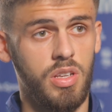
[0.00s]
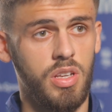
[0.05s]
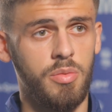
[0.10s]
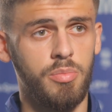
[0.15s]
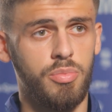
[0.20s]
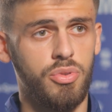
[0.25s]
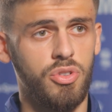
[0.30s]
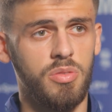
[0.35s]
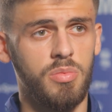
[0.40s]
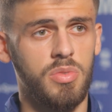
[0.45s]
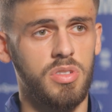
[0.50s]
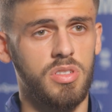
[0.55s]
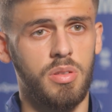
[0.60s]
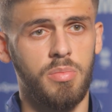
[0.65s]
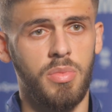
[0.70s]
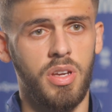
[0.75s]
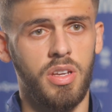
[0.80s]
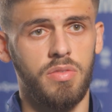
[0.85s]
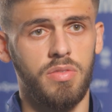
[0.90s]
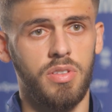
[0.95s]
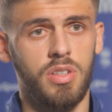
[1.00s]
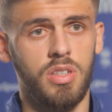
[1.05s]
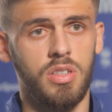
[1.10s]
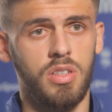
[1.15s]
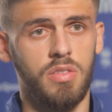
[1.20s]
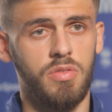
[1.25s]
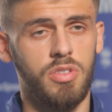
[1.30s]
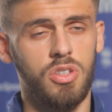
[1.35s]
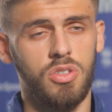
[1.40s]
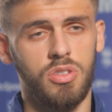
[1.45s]
Improvement's the main thing.
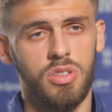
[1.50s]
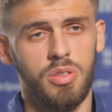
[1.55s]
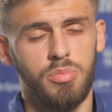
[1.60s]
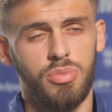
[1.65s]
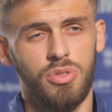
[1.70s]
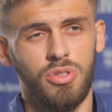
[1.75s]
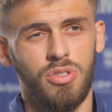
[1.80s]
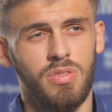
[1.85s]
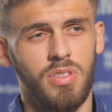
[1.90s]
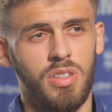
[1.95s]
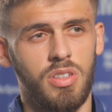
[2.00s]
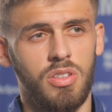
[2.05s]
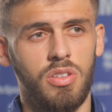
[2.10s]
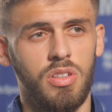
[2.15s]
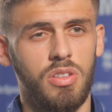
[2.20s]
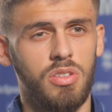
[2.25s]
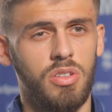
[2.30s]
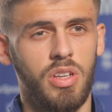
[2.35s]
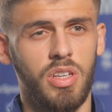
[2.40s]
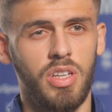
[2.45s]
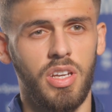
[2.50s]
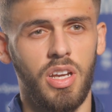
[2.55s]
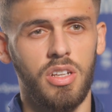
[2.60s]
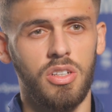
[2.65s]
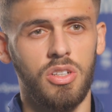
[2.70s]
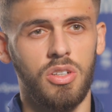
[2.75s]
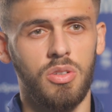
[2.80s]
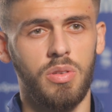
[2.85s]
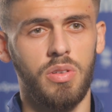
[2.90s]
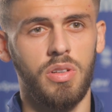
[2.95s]
If you don't improve, then you ain't
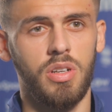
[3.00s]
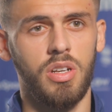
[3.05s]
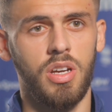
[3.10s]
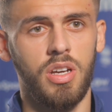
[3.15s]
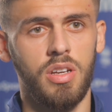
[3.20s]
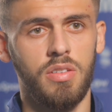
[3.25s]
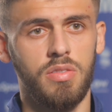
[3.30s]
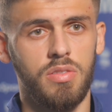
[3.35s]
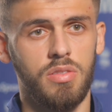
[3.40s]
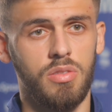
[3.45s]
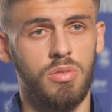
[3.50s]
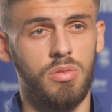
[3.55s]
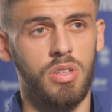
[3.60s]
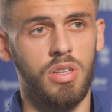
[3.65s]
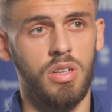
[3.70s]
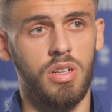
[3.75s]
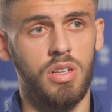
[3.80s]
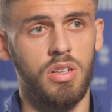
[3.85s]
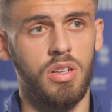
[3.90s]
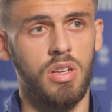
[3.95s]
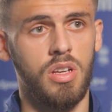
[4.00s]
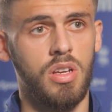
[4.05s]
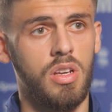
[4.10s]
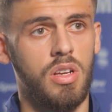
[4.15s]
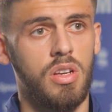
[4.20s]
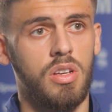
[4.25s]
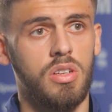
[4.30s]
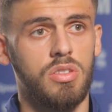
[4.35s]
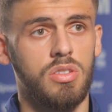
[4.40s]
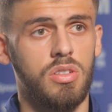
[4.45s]
getting nowhere in life, really.
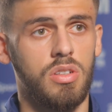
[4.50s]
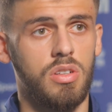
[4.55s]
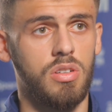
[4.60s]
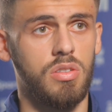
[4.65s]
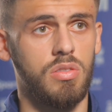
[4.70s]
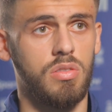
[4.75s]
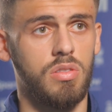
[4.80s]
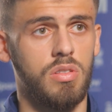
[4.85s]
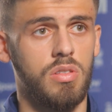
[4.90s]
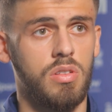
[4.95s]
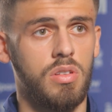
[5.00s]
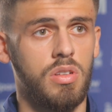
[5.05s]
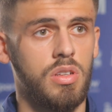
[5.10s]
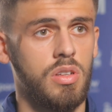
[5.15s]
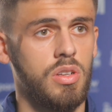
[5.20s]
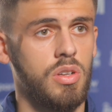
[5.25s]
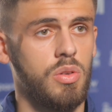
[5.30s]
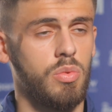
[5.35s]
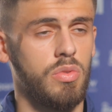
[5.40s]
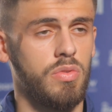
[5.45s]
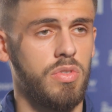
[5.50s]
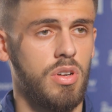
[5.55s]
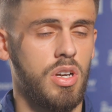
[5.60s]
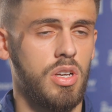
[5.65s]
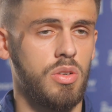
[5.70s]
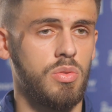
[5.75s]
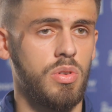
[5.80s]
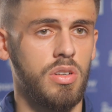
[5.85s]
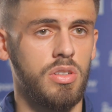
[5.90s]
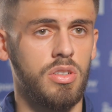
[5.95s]
So with
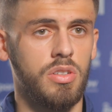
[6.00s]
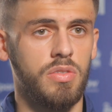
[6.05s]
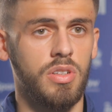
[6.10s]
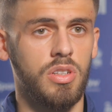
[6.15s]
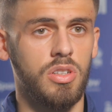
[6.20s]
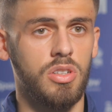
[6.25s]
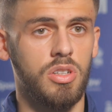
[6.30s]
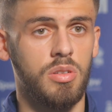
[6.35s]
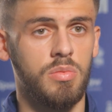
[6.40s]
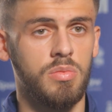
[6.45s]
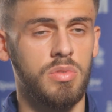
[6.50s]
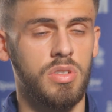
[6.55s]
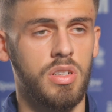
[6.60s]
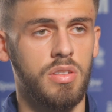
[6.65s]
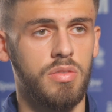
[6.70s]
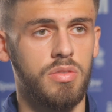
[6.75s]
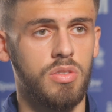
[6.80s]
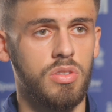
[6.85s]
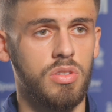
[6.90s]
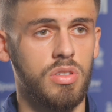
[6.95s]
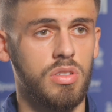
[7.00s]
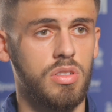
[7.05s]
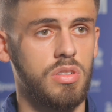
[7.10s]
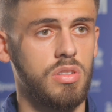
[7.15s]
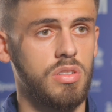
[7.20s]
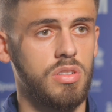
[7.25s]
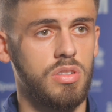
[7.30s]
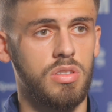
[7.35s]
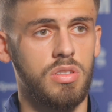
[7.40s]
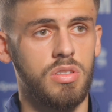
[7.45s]
hard work, nothing comes. And I thought
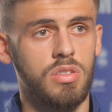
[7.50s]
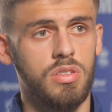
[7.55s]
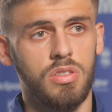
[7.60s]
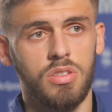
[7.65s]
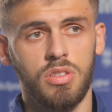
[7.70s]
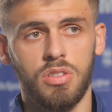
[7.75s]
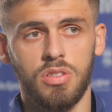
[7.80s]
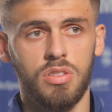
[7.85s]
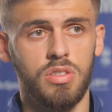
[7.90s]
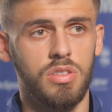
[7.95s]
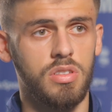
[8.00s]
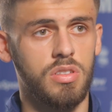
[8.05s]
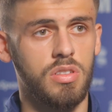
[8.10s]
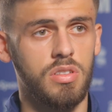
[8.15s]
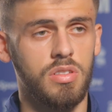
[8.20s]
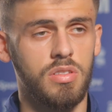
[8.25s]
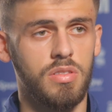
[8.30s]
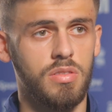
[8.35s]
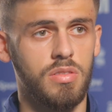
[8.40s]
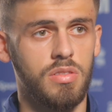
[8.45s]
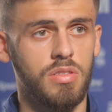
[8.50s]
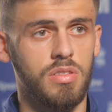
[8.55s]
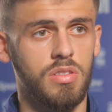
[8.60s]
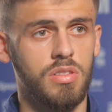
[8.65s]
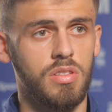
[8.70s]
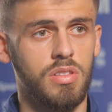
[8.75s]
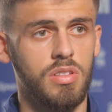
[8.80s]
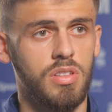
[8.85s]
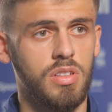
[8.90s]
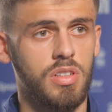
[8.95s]

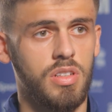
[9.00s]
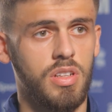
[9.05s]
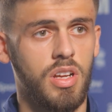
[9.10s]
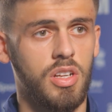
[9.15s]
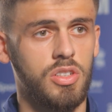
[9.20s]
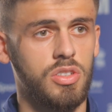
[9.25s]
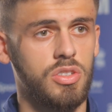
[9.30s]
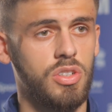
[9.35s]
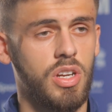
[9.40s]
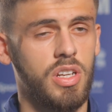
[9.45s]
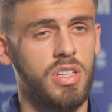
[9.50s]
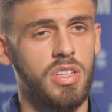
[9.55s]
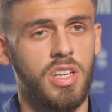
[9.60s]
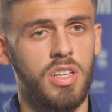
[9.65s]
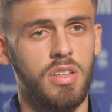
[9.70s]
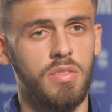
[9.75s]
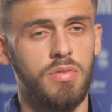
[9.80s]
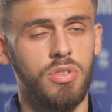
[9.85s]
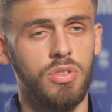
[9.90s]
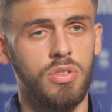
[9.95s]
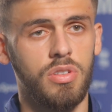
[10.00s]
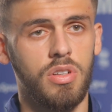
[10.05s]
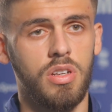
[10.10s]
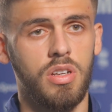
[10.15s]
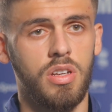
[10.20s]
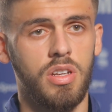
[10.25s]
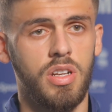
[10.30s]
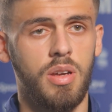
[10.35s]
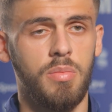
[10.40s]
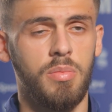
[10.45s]
I tried to get
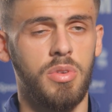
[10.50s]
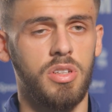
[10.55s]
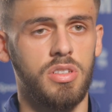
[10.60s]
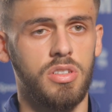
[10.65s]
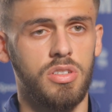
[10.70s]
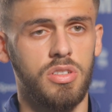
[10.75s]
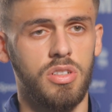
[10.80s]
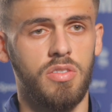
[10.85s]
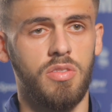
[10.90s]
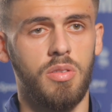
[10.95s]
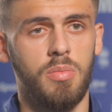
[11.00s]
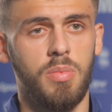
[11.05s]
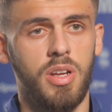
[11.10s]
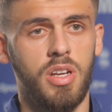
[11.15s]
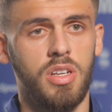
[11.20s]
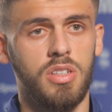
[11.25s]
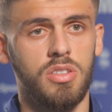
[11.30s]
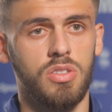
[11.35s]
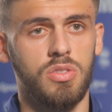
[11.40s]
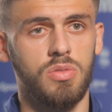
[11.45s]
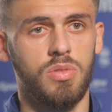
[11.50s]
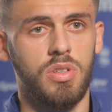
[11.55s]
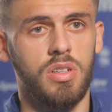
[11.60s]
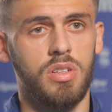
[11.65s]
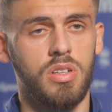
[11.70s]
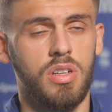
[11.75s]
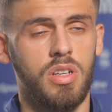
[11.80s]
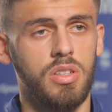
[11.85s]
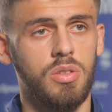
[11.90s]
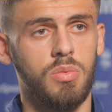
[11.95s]
through that message to other players as
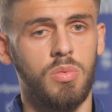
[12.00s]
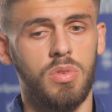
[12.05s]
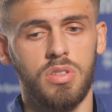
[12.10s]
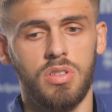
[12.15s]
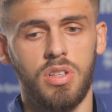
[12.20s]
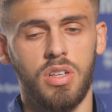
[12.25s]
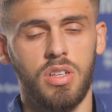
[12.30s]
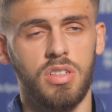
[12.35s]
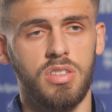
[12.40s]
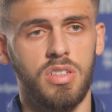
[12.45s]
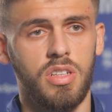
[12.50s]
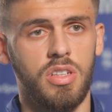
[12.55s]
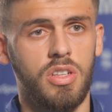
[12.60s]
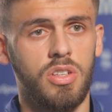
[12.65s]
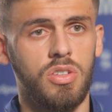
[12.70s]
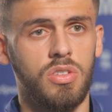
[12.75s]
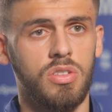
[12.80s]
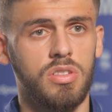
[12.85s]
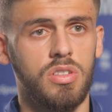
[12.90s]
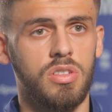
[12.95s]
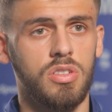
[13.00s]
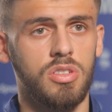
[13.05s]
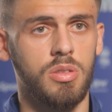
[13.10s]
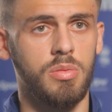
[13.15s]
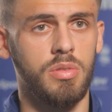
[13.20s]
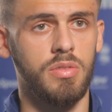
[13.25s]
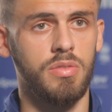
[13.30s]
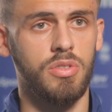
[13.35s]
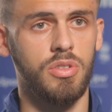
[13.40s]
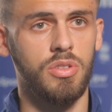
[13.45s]
well, like the ones, like you say, the youngsters
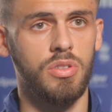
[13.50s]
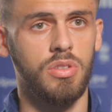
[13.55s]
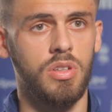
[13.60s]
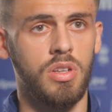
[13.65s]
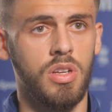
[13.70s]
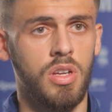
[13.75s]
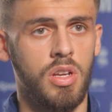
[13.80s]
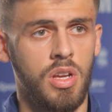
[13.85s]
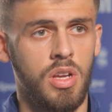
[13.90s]
coming through.